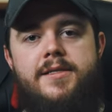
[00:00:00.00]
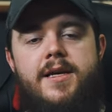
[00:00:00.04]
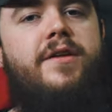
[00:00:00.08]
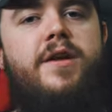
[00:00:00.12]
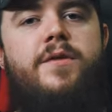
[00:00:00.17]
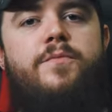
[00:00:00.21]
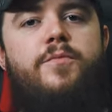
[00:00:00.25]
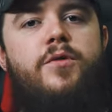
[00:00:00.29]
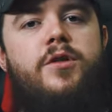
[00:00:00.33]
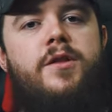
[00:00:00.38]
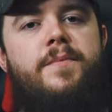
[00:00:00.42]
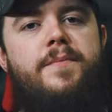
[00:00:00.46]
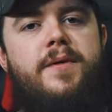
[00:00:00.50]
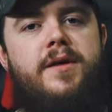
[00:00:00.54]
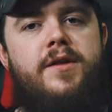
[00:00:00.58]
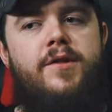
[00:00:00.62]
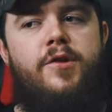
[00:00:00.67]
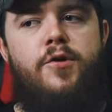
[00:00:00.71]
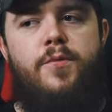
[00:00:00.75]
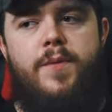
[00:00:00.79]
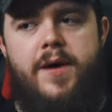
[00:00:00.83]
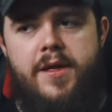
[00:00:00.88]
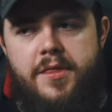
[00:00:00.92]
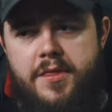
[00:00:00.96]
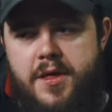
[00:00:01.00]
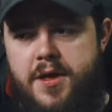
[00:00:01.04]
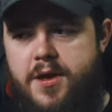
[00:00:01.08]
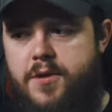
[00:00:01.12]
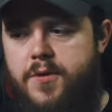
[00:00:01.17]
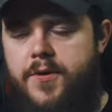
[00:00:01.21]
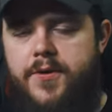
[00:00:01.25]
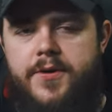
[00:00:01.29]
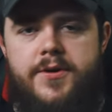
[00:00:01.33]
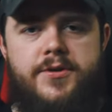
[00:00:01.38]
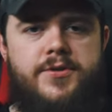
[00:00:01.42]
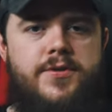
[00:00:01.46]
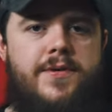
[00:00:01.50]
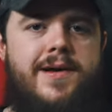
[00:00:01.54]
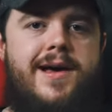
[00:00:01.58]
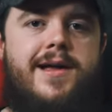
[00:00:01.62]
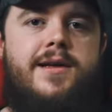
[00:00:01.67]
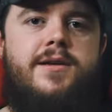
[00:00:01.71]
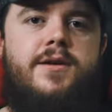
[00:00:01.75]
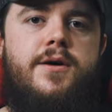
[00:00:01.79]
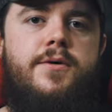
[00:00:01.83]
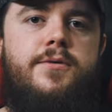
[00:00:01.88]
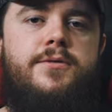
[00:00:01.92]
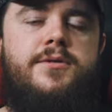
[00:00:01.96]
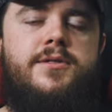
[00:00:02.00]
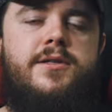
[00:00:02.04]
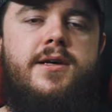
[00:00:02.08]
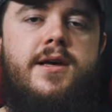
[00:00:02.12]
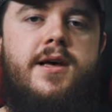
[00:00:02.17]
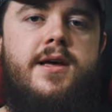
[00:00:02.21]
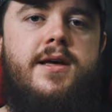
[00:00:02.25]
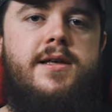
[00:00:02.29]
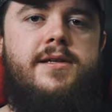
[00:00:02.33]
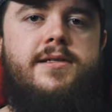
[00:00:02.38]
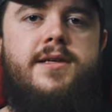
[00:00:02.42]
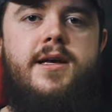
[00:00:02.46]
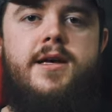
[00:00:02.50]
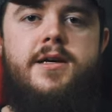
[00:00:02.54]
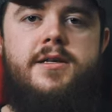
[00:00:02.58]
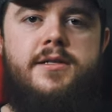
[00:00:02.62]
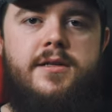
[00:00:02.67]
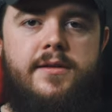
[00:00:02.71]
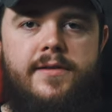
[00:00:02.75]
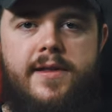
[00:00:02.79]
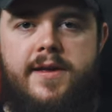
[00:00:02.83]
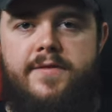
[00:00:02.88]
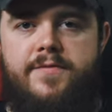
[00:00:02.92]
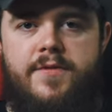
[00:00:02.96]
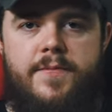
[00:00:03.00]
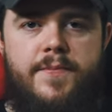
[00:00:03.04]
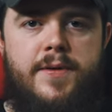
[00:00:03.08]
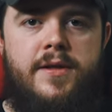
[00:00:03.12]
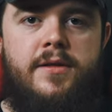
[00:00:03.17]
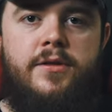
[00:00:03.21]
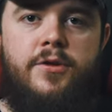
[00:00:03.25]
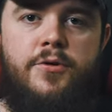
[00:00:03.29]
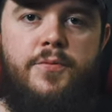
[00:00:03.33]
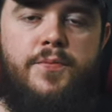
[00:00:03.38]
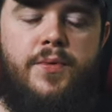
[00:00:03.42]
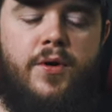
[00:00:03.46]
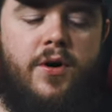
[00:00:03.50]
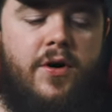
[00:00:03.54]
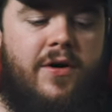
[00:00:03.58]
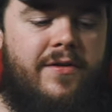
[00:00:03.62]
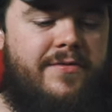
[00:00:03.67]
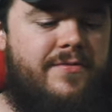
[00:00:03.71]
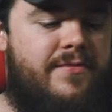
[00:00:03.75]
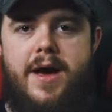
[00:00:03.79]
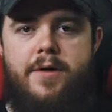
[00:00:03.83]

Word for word: If you didn't want the pin loop, I think you can also add notes saying to leave the pin loop off.